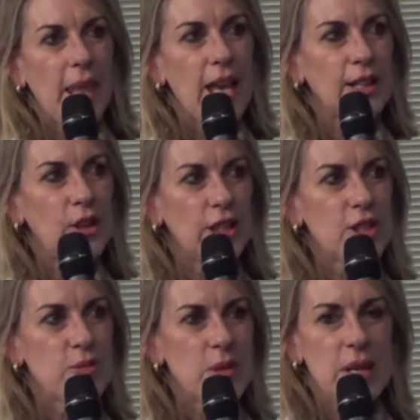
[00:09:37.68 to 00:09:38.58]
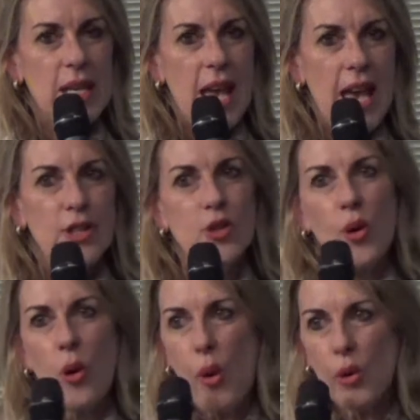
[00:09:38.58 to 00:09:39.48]
acknowledge Mimmie and
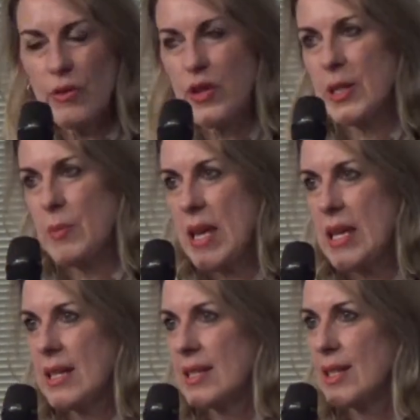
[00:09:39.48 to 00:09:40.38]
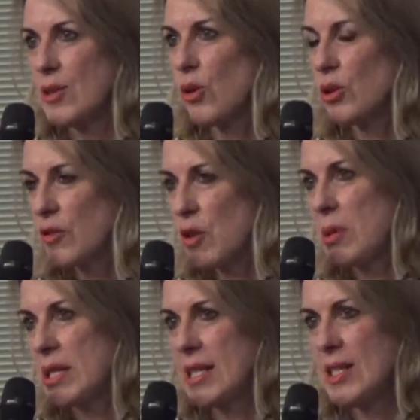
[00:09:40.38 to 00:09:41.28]
all of the speakers and all of the
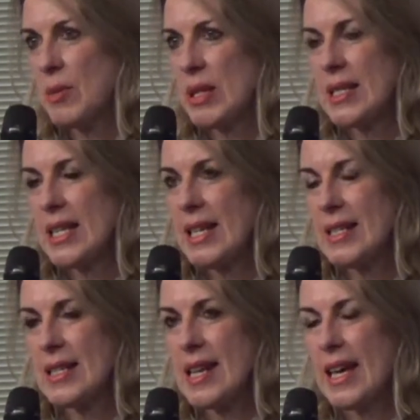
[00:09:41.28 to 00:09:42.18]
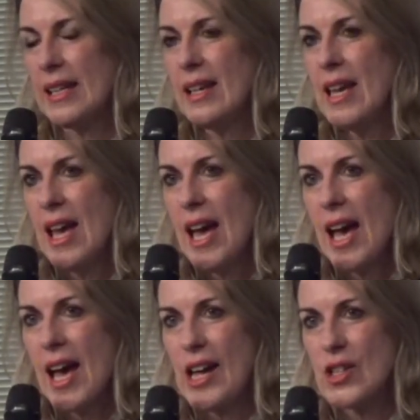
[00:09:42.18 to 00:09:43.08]
participants here today,
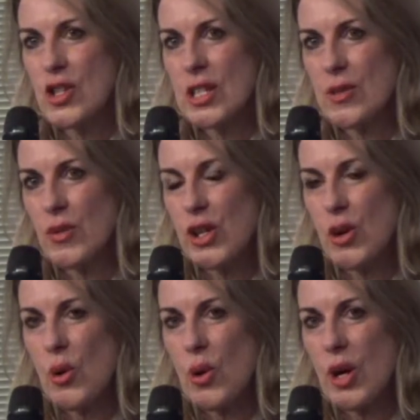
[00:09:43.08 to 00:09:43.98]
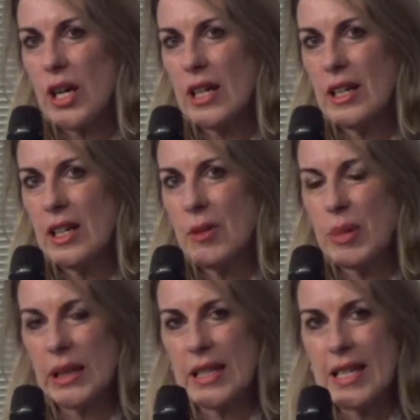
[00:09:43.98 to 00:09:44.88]
just for your
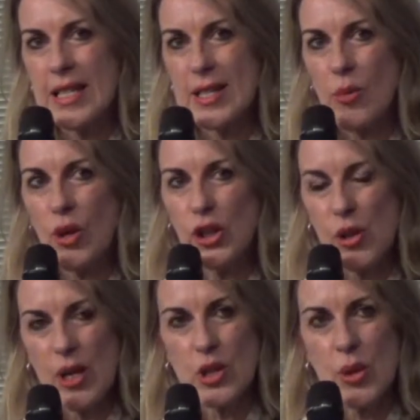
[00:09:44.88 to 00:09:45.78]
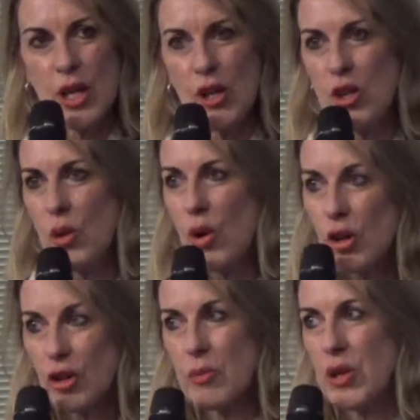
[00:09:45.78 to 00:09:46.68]
abilities and what you are doing in your
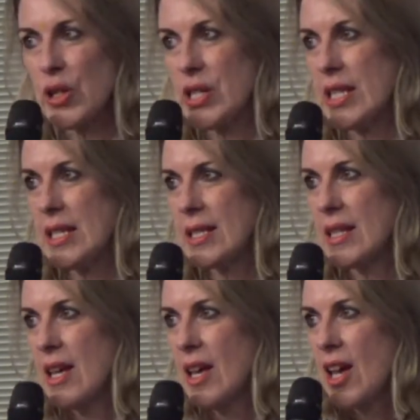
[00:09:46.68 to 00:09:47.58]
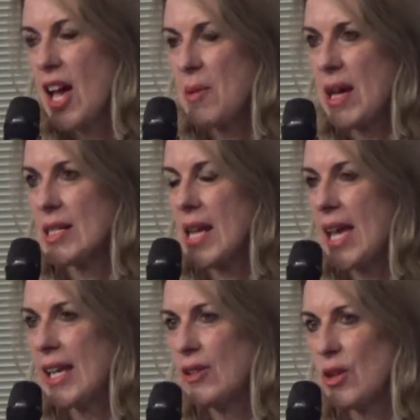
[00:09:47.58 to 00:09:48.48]
own communities, about
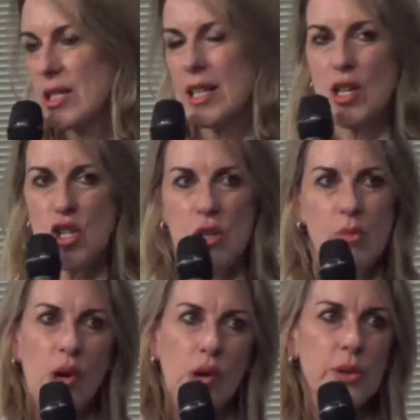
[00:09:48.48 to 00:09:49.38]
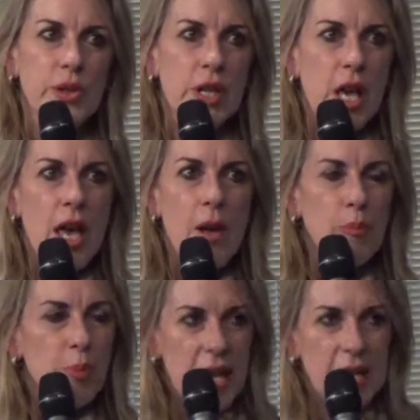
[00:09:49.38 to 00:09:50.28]
taking those leadership roles,
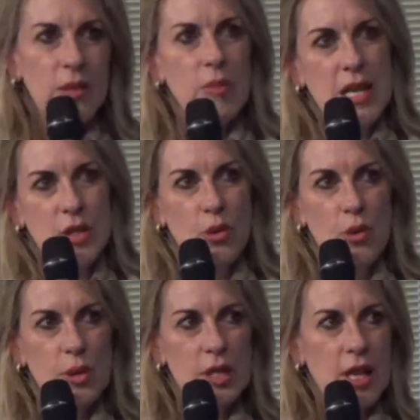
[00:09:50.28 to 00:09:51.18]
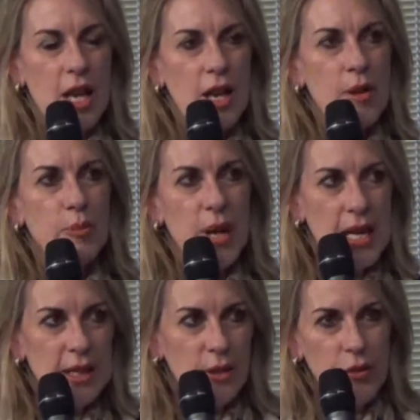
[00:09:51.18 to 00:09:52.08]
being the mentors,
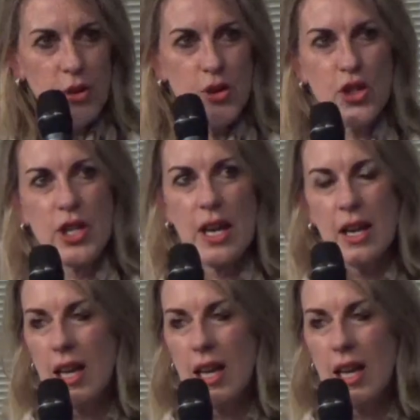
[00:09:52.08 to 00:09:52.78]
being the future,